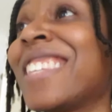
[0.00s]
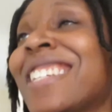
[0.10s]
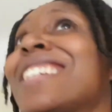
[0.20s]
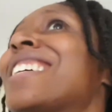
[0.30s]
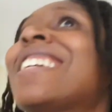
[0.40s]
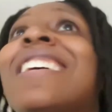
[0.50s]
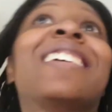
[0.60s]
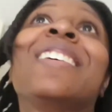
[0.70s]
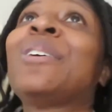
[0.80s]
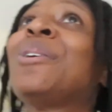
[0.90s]
think
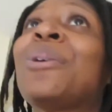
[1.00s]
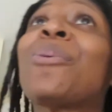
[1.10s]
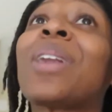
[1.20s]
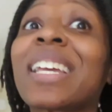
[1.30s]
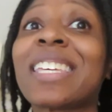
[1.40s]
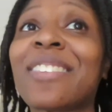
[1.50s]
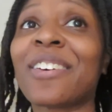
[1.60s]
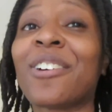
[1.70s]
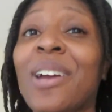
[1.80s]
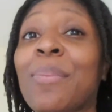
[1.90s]
when I get
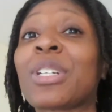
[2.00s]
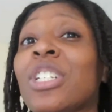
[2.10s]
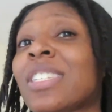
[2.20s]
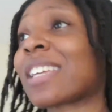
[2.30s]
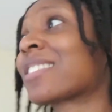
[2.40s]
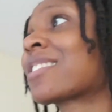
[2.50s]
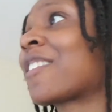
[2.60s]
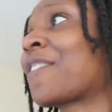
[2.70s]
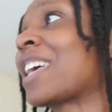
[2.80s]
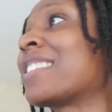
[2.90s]
there, I'm gonna just take the
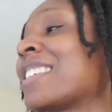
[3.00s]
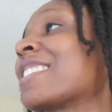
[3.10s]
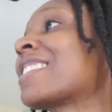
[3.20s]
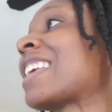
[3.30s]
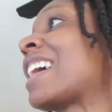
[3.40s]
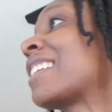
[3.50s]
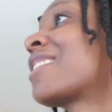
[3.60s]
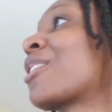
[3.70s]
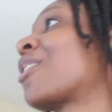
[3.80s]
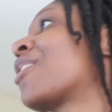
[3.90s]
stuff that's inside
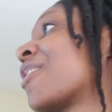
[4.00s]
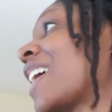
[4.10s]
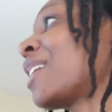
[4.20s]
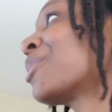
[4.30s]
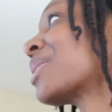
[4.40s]
the car out.